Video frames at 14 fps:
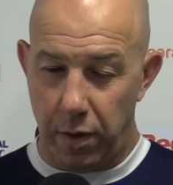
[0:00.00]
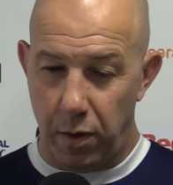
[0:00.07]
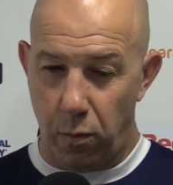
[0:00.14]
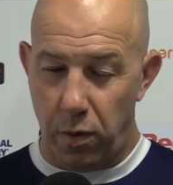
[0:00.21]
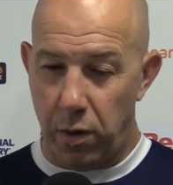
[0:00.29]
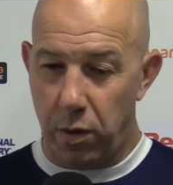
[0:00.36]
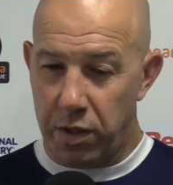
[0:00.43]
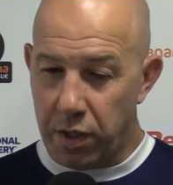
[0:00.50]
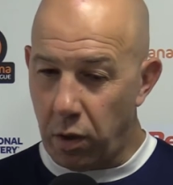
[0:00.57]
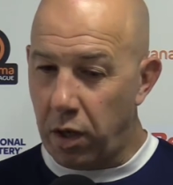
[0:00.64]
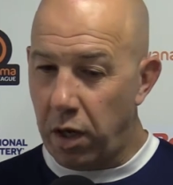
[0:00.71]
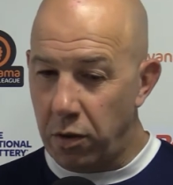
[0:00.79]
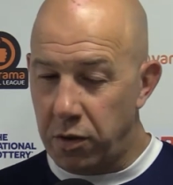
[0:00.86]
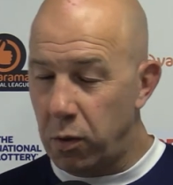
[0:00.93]
We were so
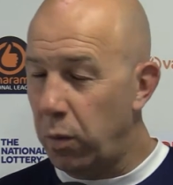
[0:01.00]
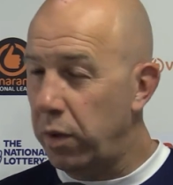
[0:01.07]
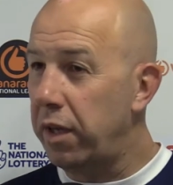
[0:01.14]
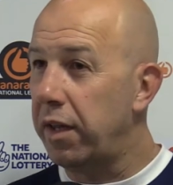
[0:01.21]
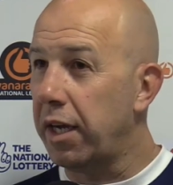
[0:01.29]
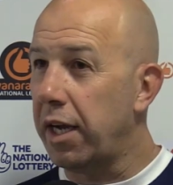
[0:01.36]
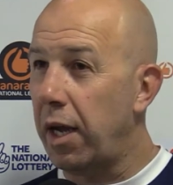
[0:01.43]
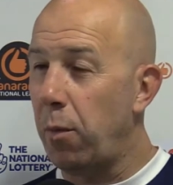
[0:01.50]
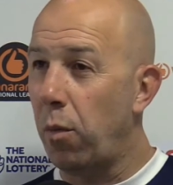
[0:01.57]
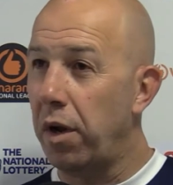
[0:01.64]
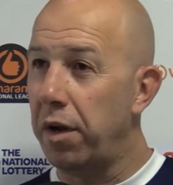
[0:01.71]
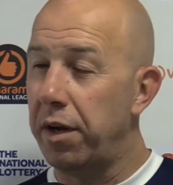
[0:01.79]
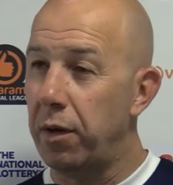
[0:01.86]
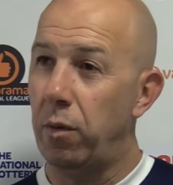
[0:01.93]
close to winning the game
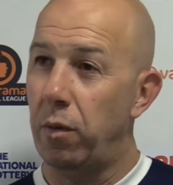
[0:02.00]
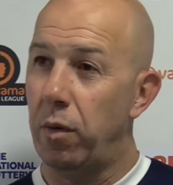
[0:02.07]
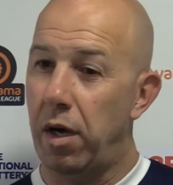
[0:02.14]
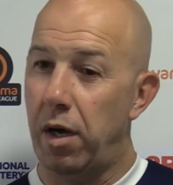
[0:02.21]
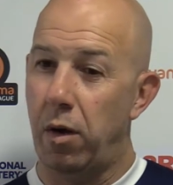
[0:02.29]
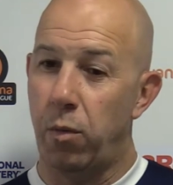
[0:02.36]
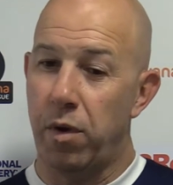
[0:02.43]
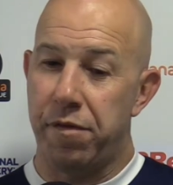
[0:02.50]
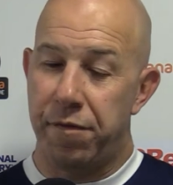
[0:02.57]
1-0.